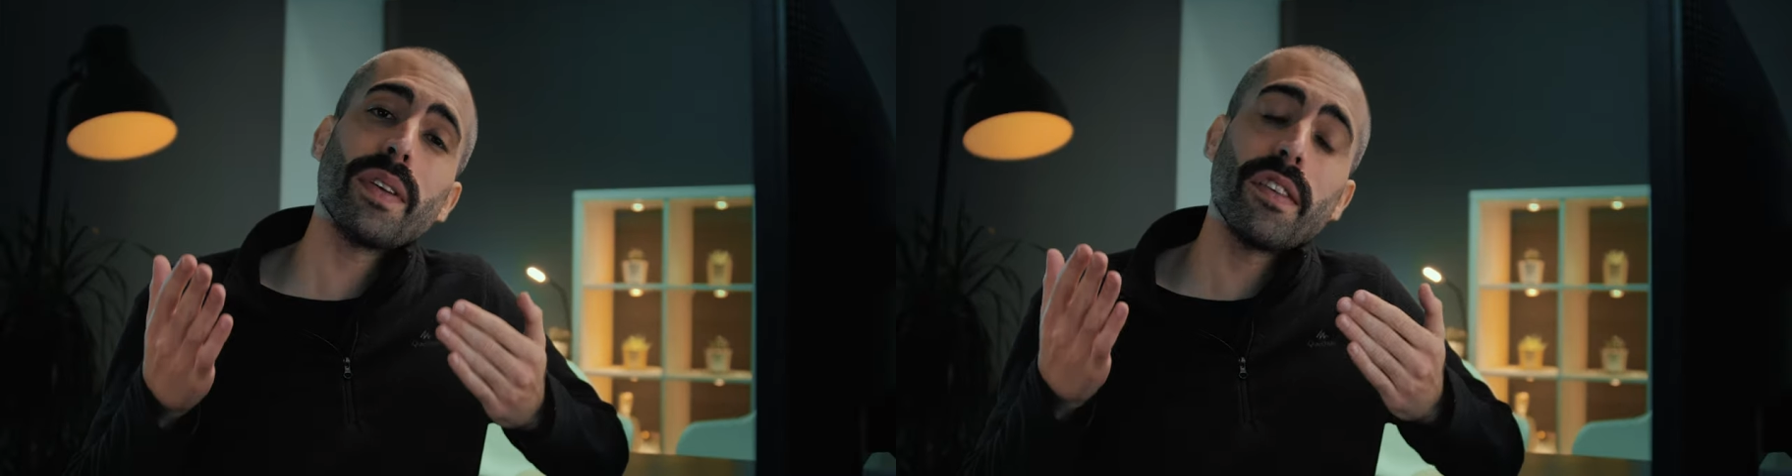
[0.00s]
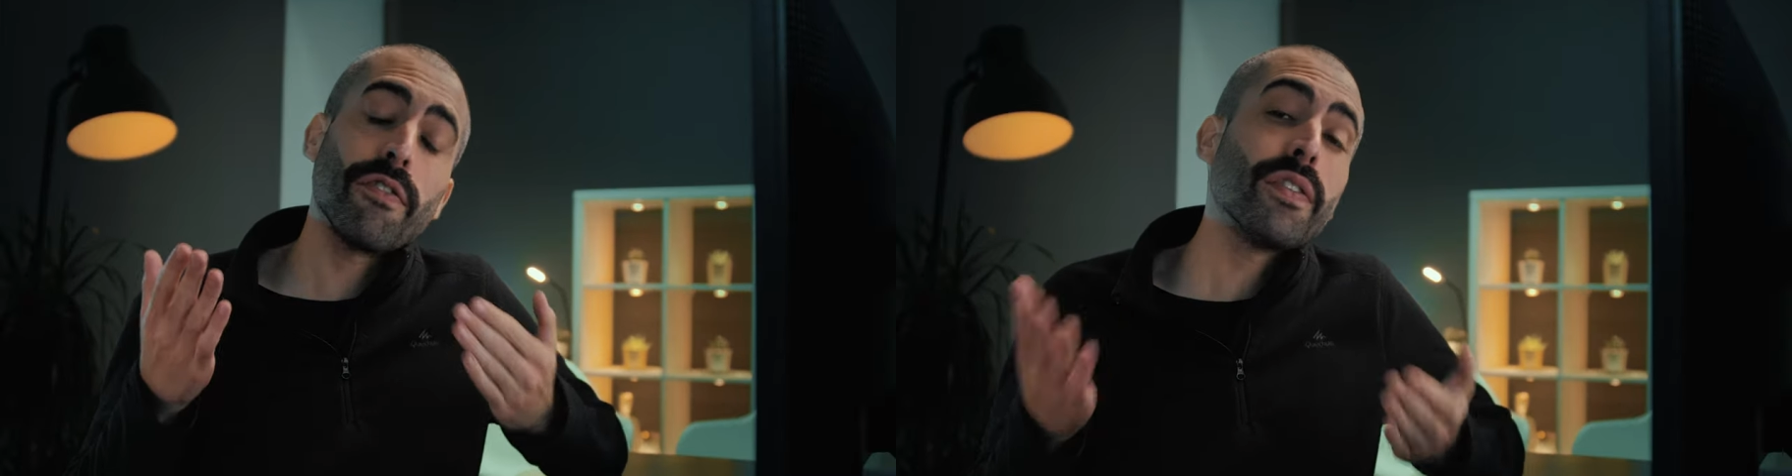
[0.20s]

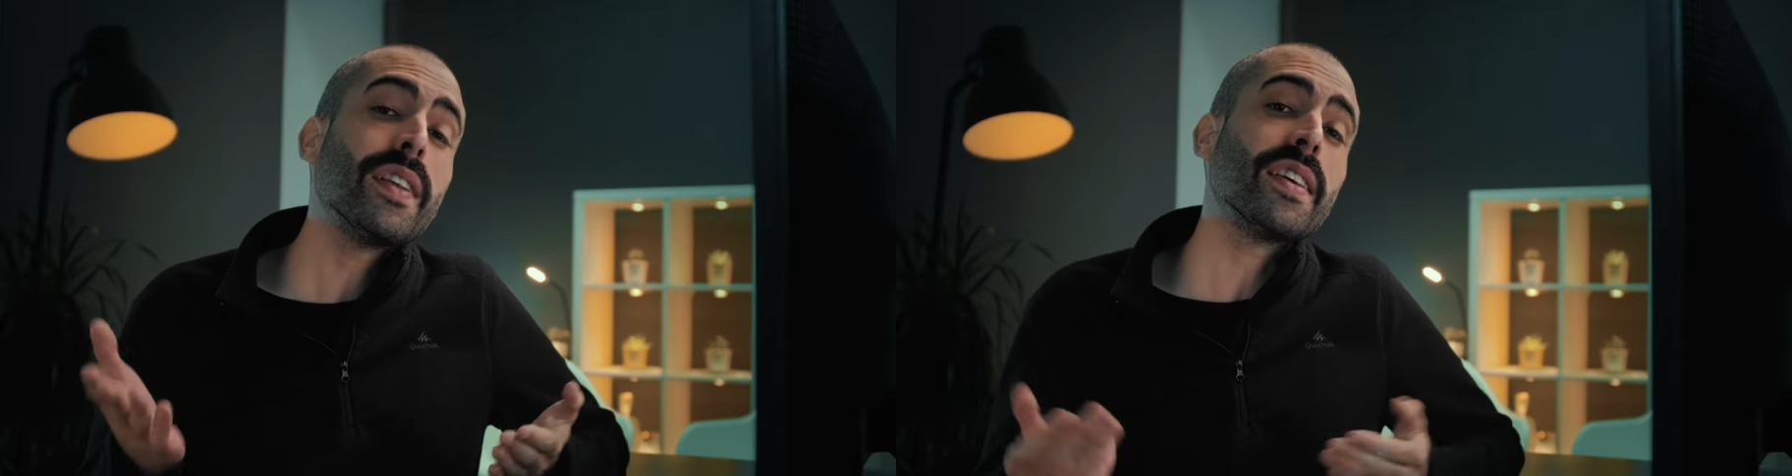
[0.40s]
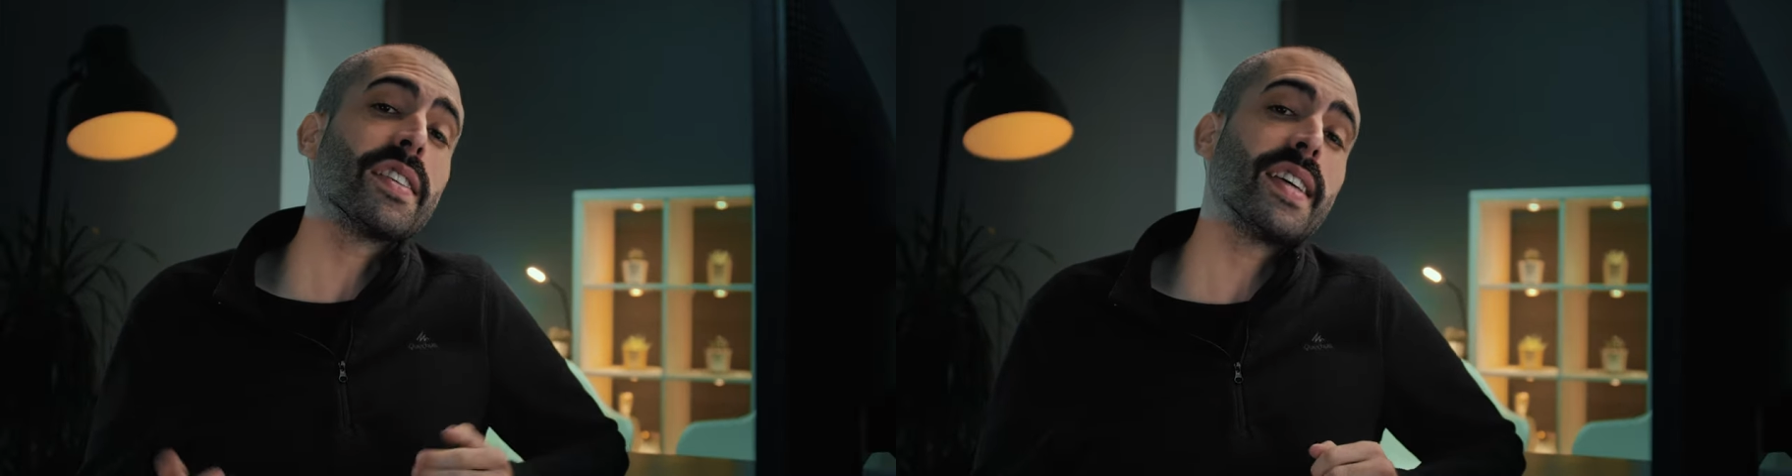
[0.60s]
the
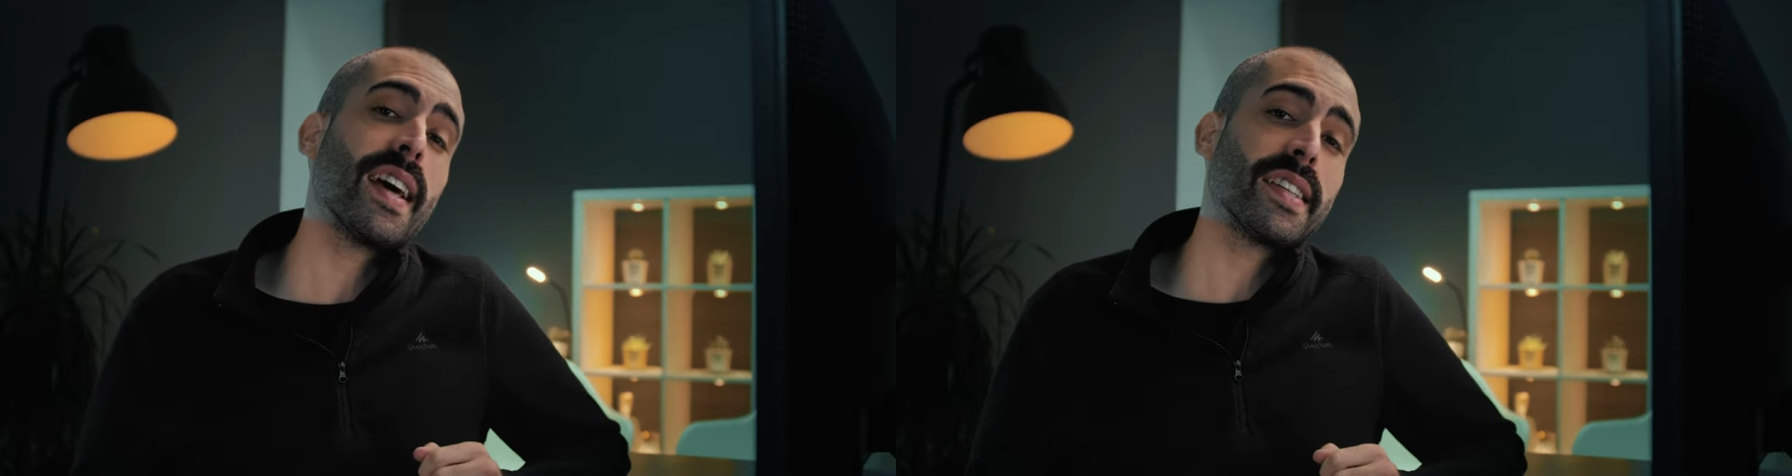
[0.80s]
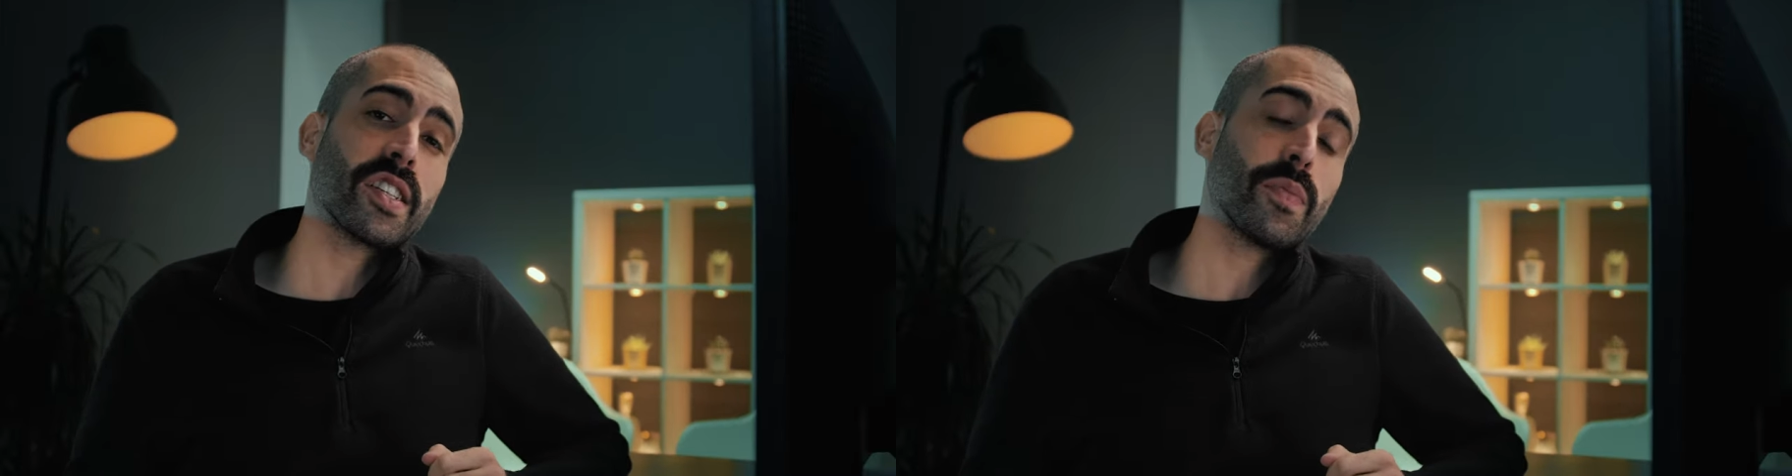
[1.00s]
feelings he
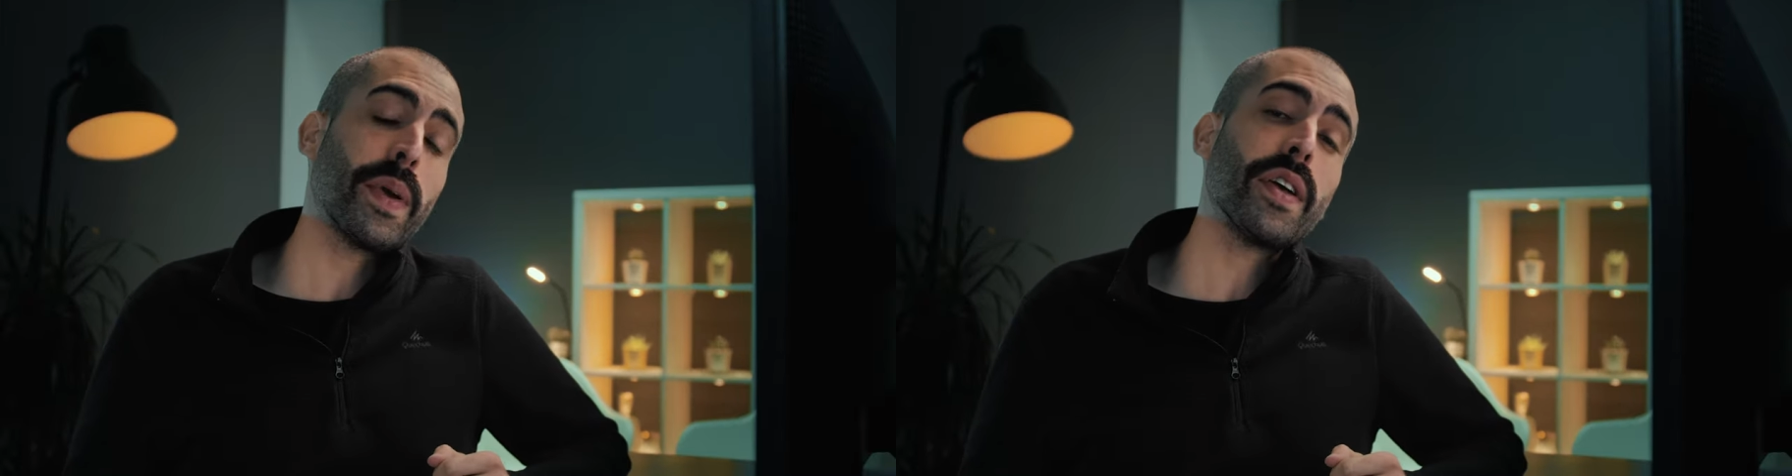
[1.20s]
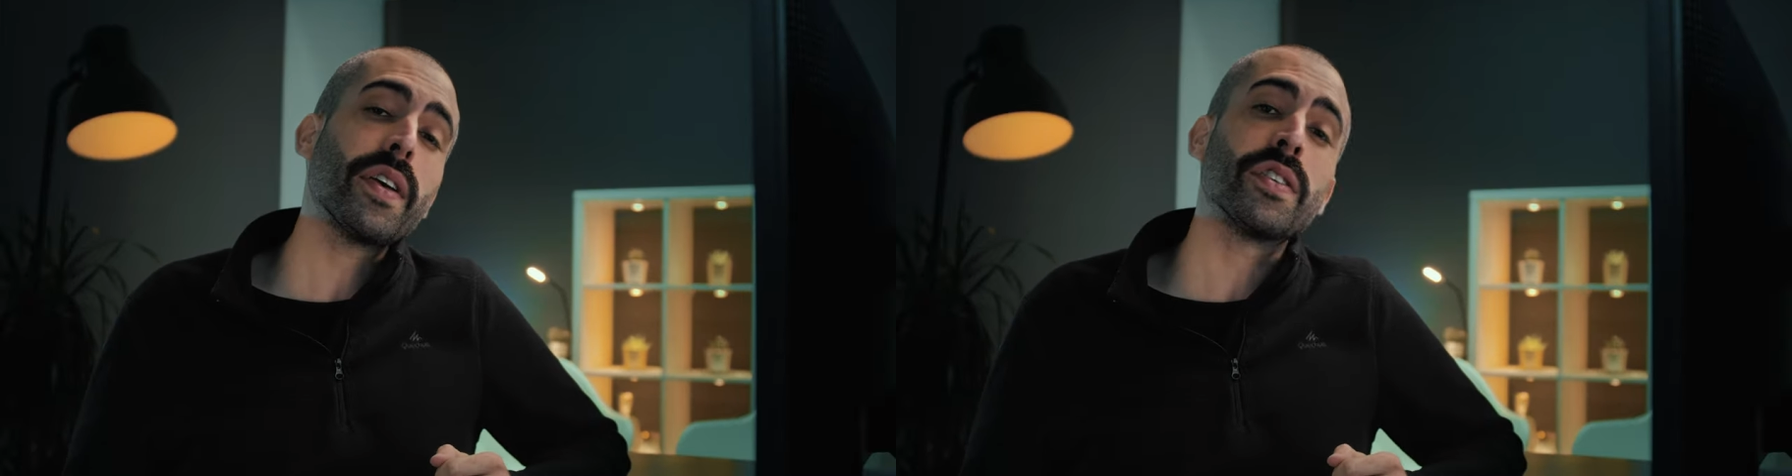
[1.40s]
has
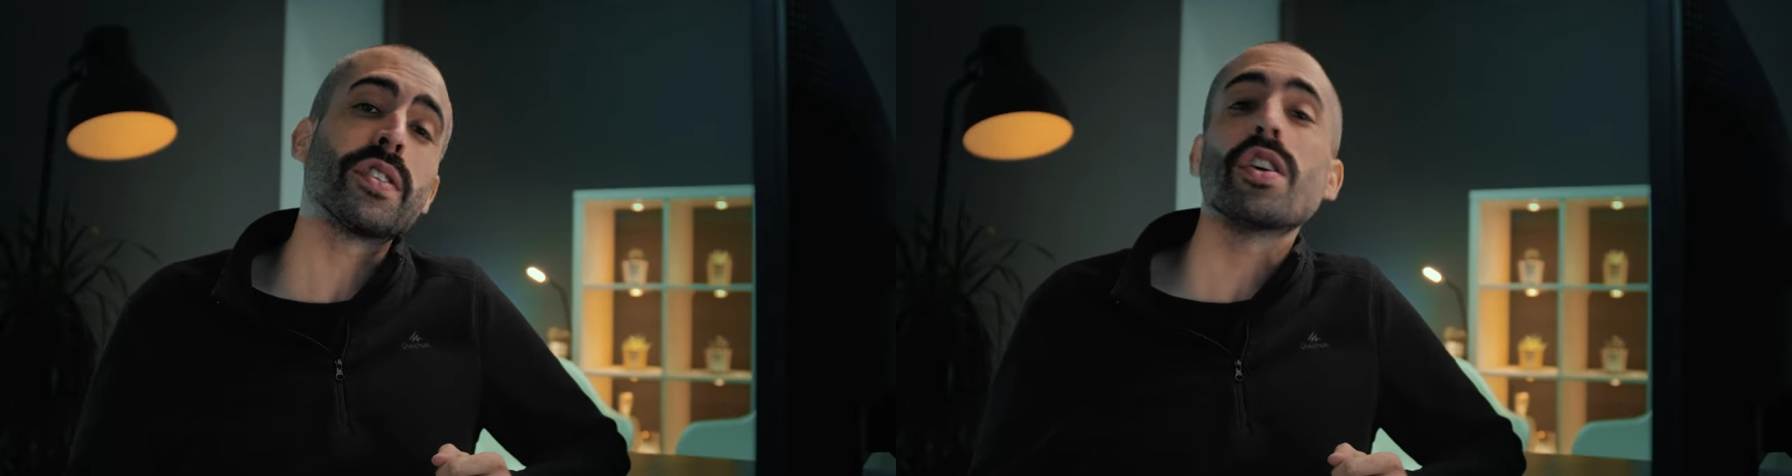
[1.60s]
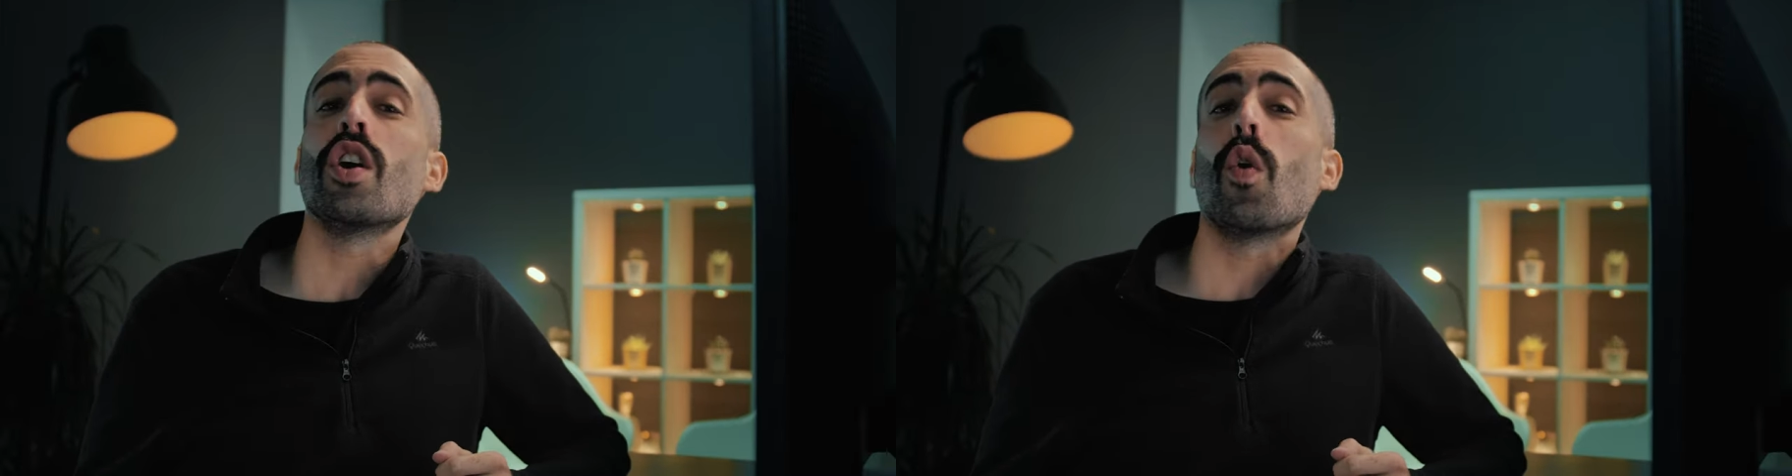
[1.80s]
experienced